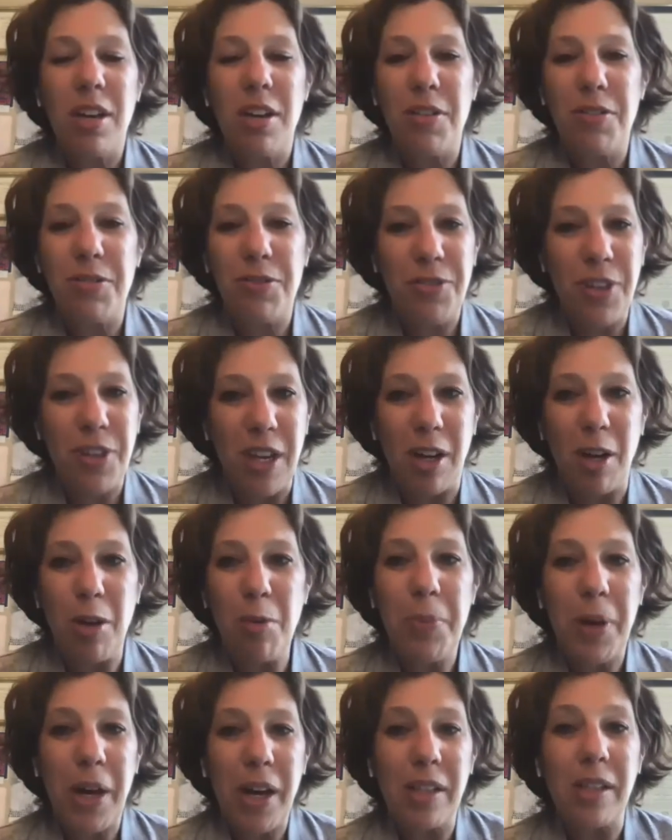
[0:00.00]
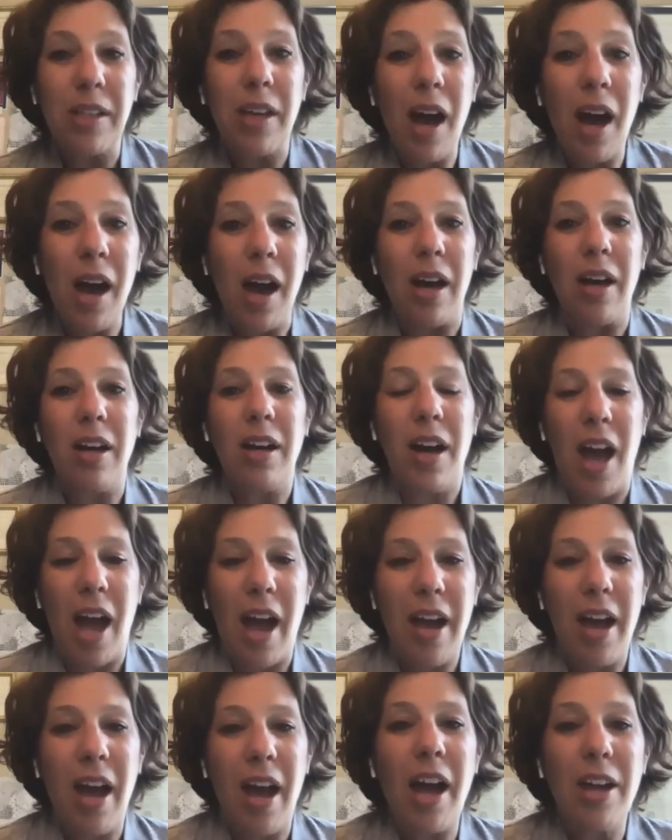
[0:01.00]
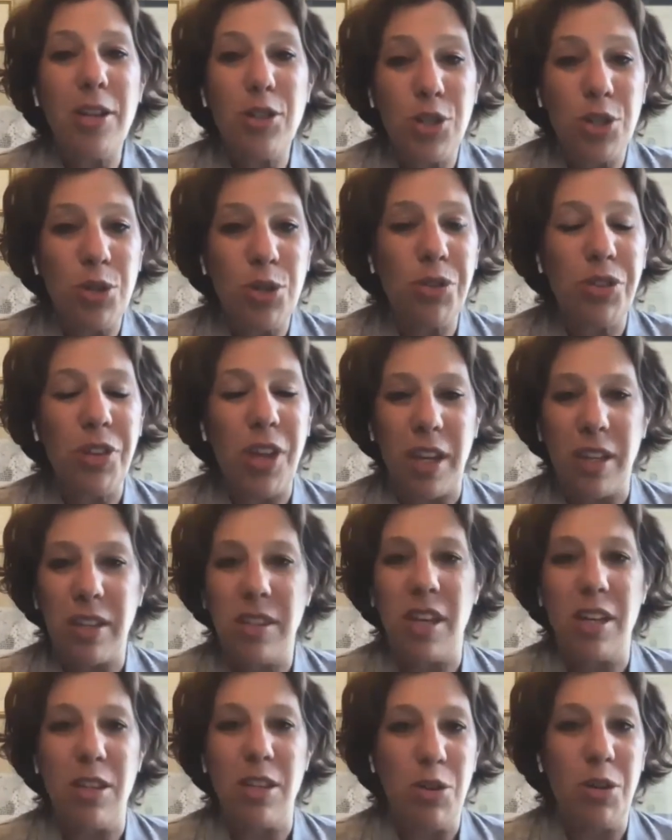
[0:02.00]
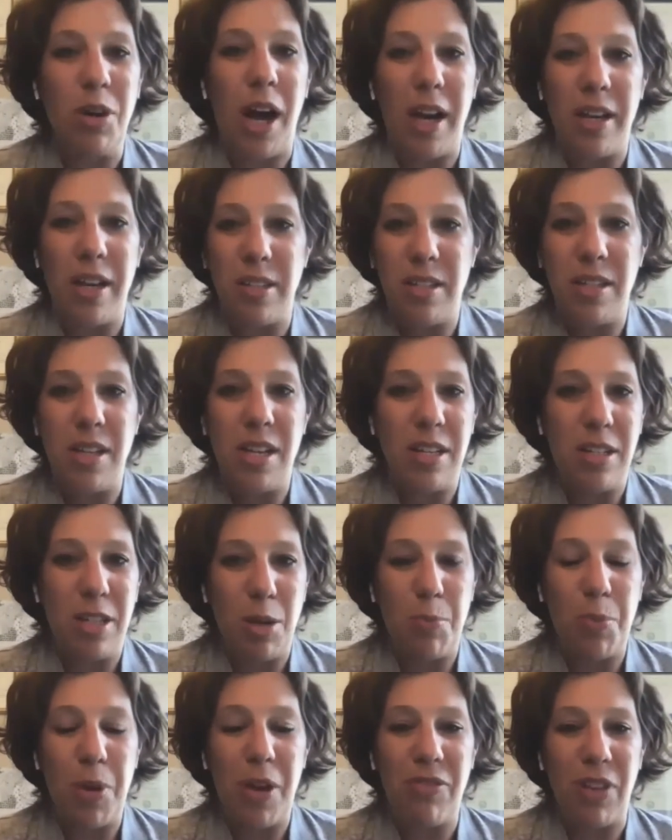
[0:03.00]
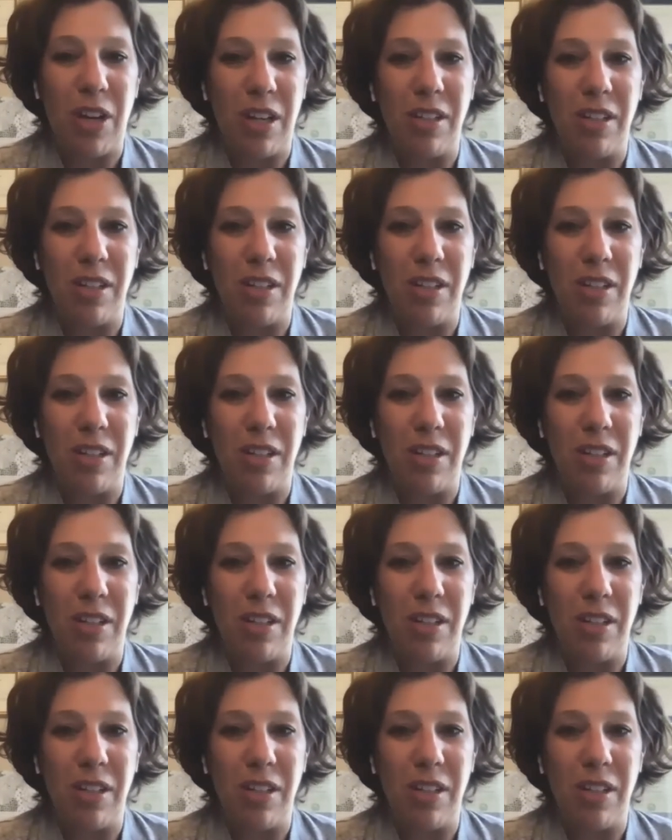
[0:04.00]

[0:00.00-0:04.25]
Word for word: feel, but yeah, I, I do think that you guys need to pivot.